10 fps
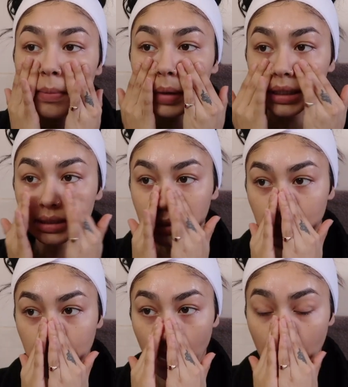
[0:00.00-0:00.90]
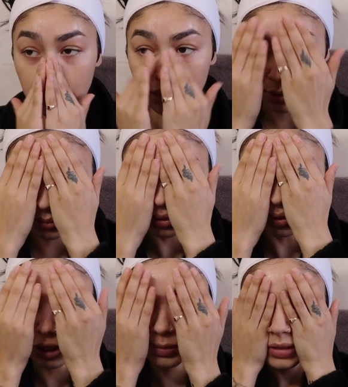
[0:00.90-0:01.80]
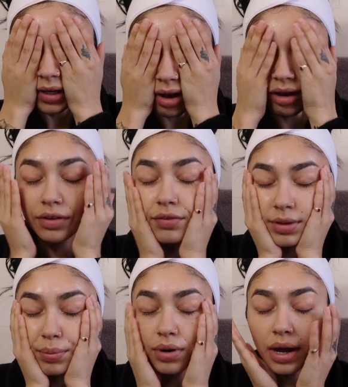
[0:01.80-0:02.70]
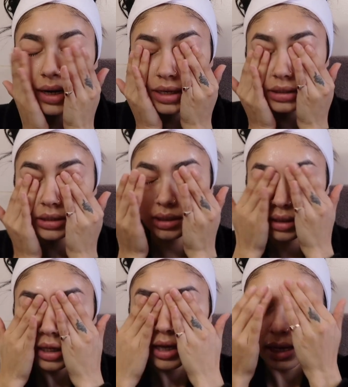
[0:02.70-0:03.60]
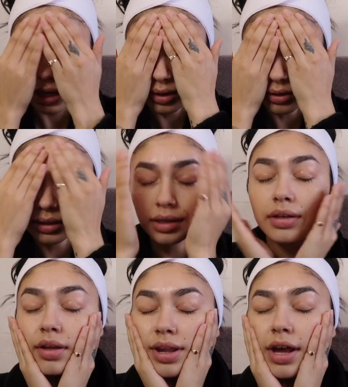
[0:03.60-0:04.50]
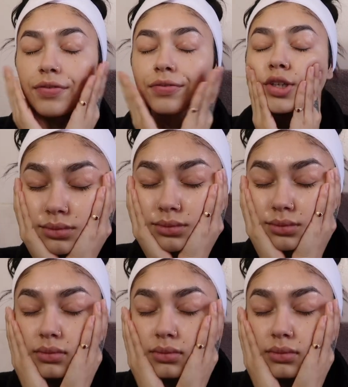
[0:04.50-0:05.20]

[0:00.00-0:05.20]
my skin has absorbed all of the product and there's nothing left.